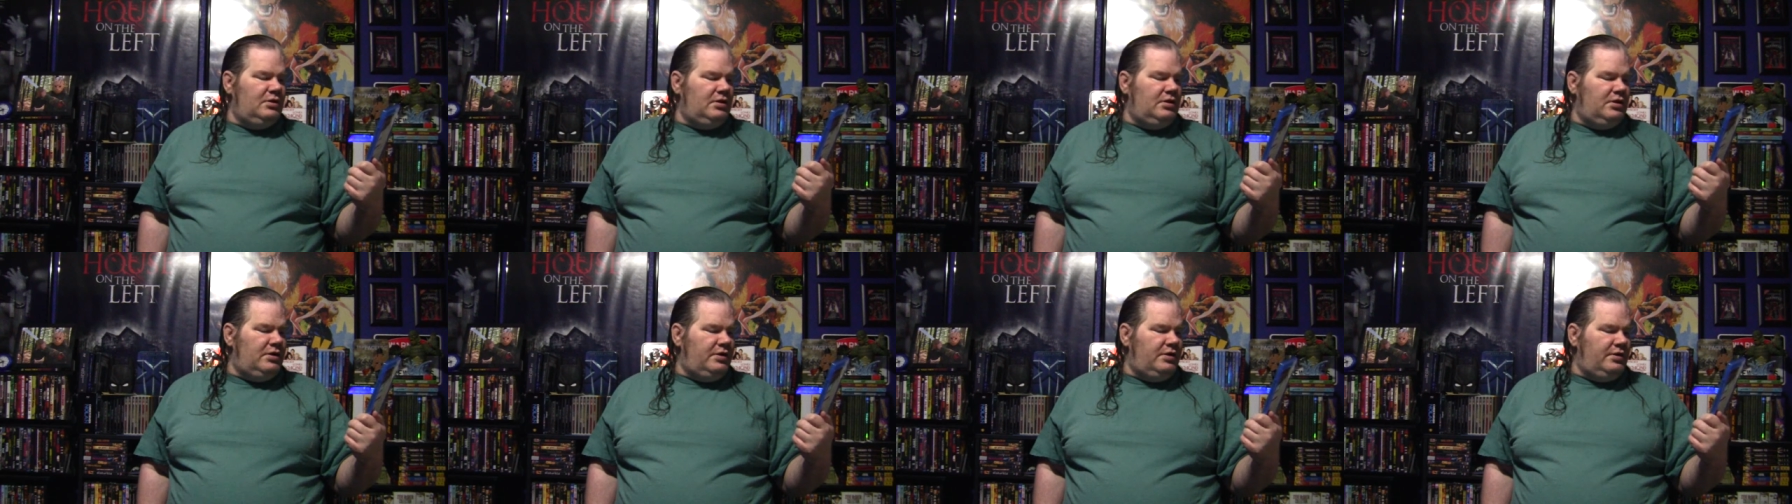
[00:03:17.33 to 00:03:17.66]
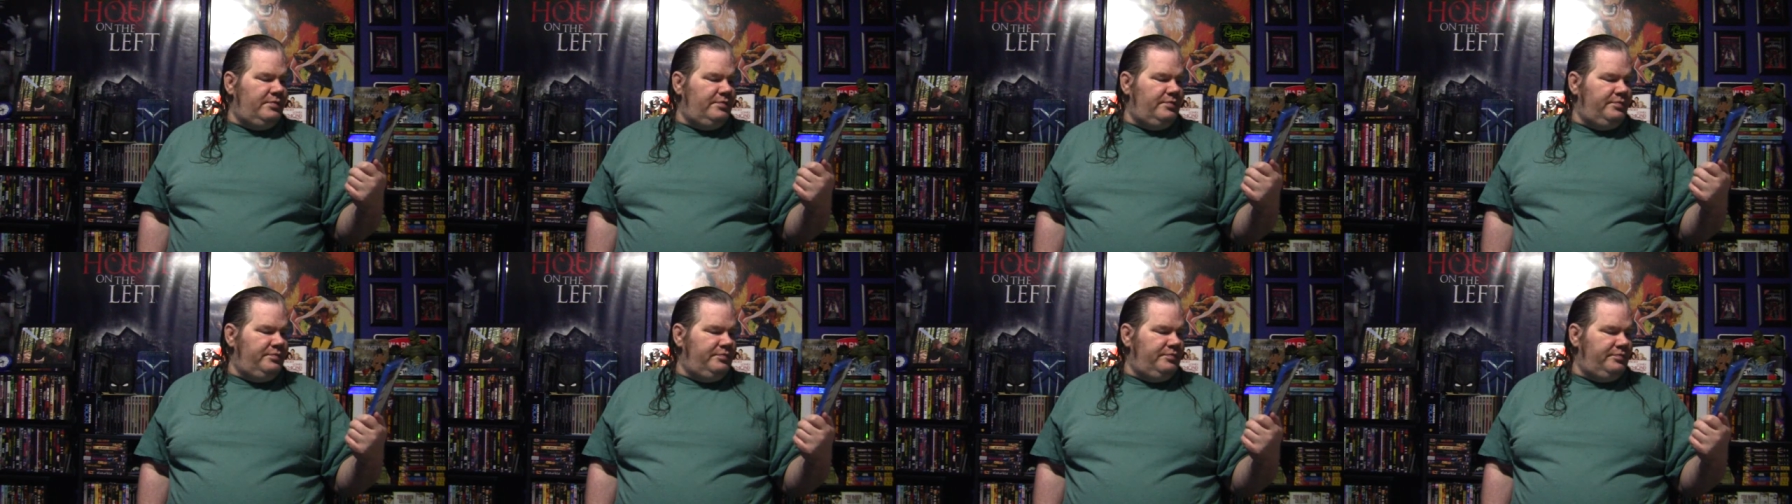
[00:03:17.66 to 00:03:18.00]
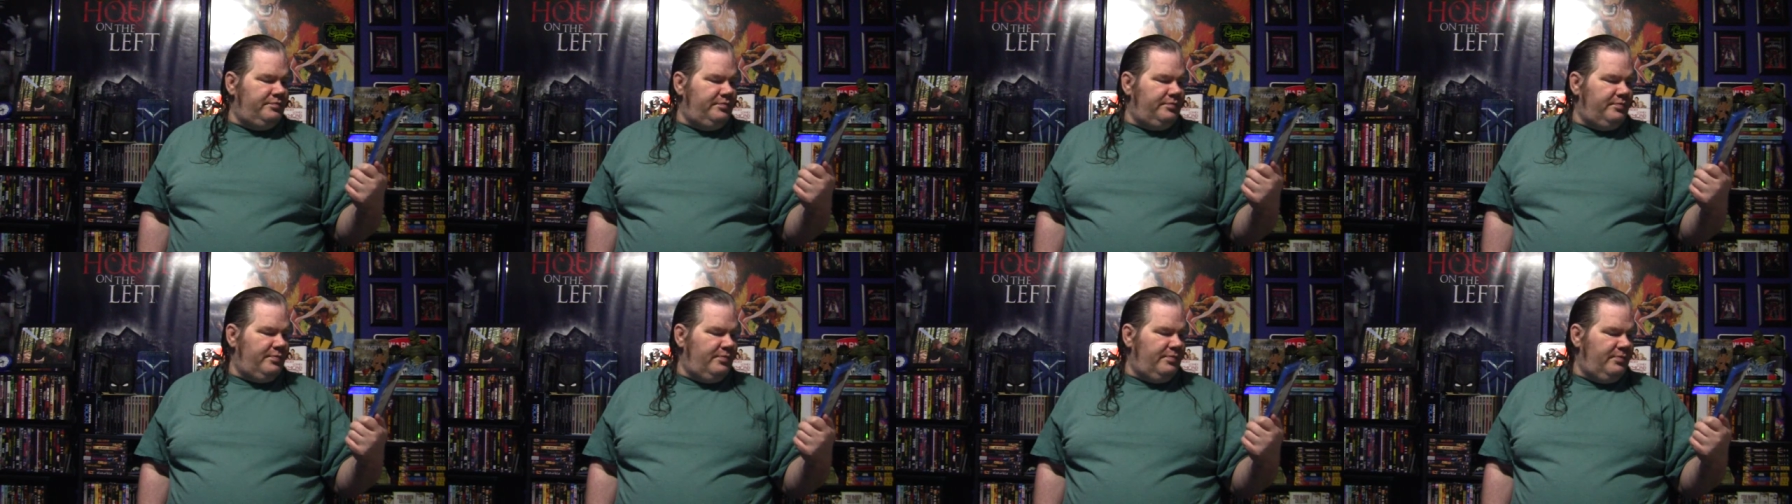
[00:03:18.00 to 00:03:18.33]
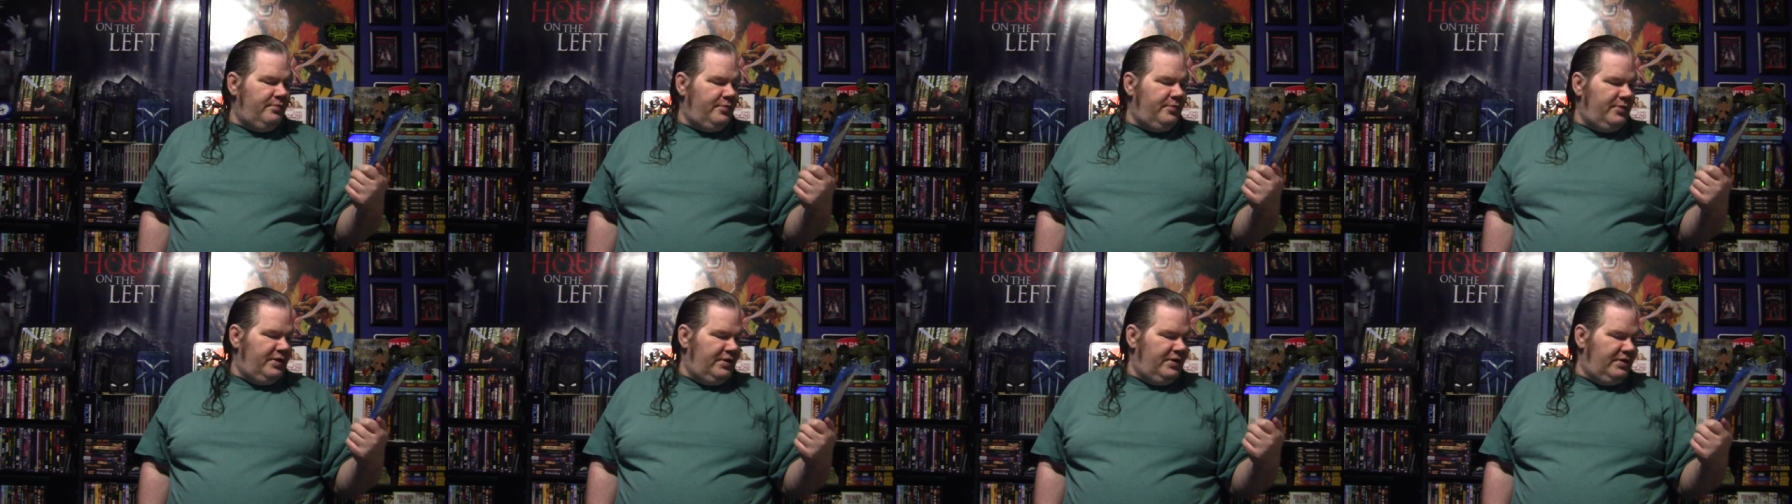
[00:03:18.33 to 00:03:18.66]

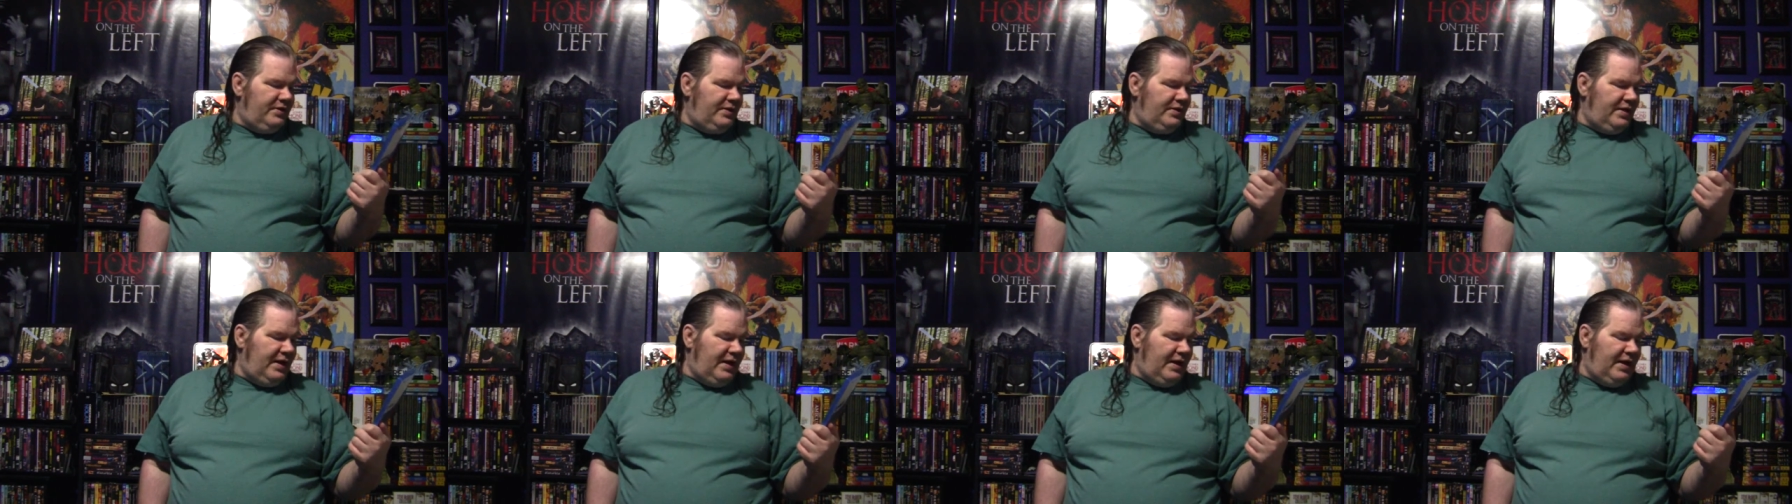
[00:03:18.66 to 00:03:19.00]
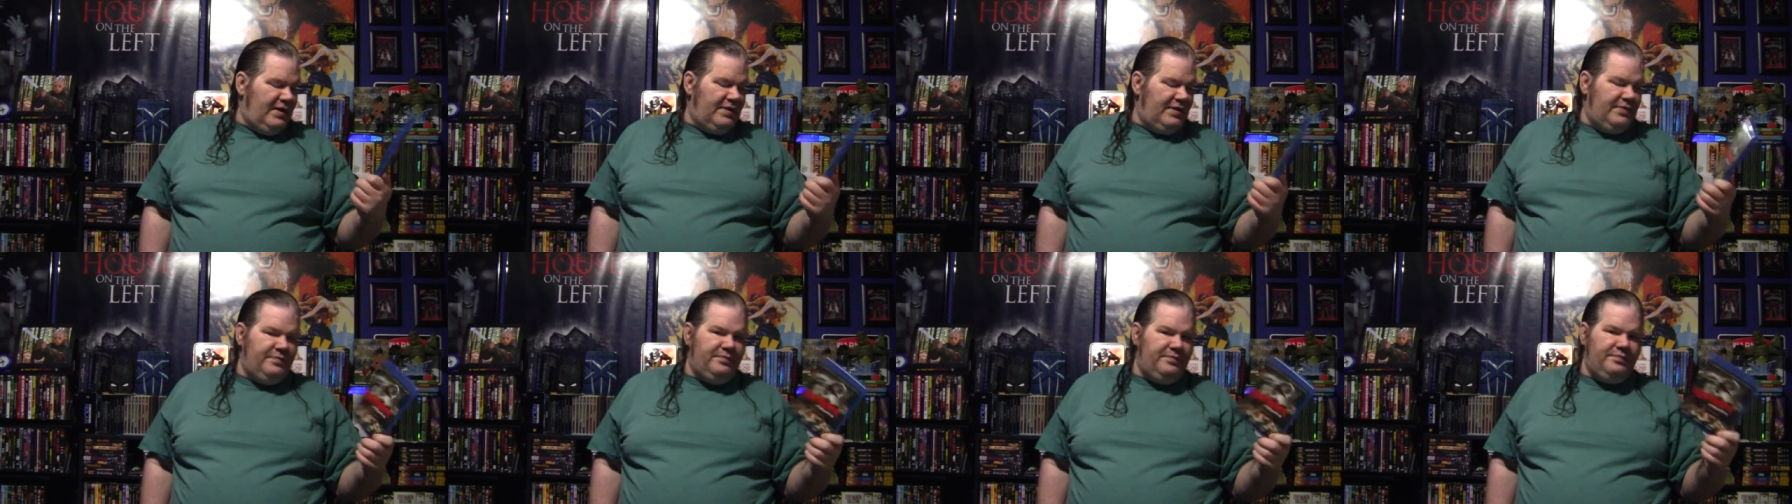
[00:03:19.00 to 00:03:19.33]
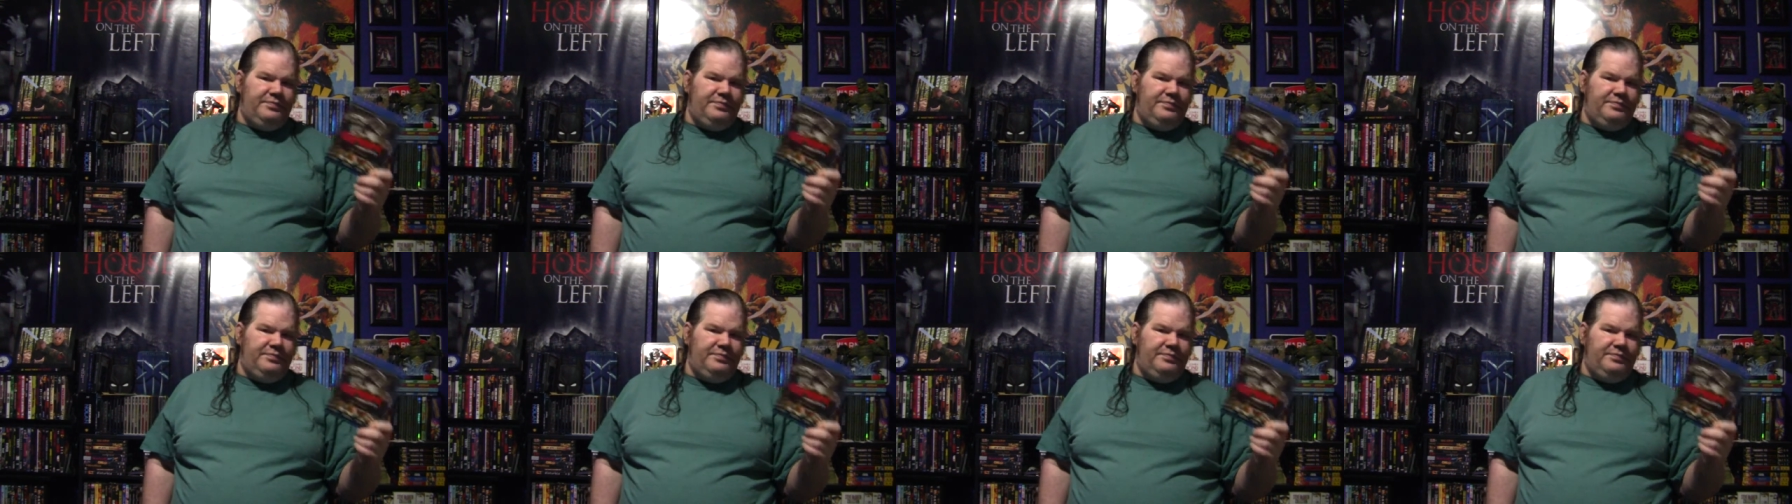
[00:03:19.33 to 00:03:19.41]
But, yeah.